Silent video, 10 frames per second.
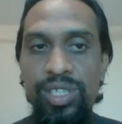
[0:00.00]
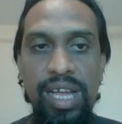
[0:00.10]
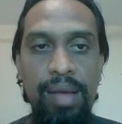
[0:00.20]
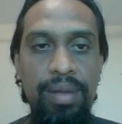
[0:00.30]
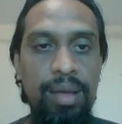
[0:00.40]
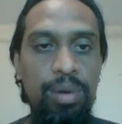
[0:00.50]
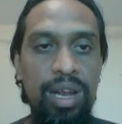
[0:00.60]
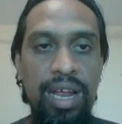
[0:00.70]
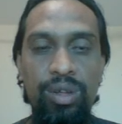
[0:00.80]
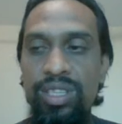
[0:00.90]
are available
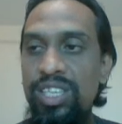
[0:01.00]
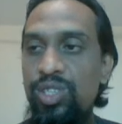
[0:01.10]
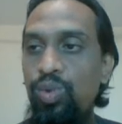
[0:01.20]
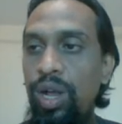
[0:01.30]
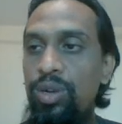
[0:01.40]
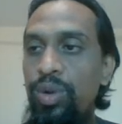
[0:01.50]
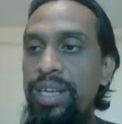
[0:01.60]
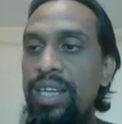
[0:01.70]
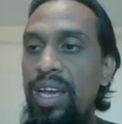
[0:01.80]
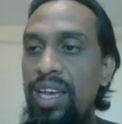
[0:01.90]
around this
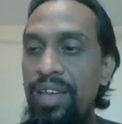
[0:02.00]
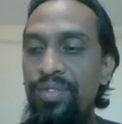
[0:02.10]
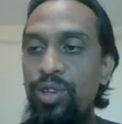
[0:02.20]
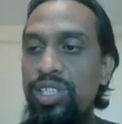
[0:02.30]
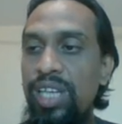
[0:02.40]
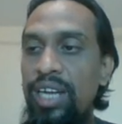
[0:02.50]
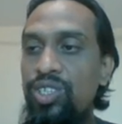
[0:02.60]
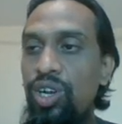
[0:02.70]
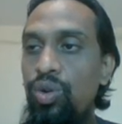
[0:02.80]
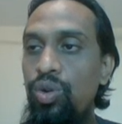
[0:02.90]
worldwide. If you search
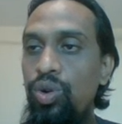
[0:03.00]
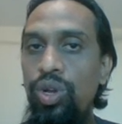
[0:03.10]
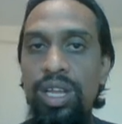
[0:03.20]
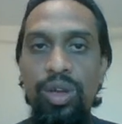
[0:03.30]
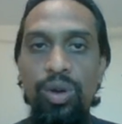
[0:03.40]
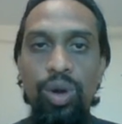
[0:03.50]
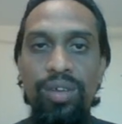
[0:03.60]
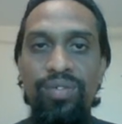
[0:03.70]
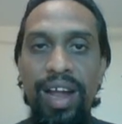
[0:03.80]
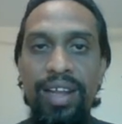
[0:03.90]
on Google, you
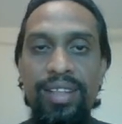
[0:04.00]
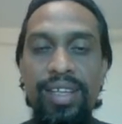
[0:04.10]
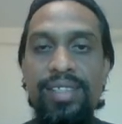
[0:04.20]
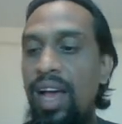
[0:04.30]
will find this.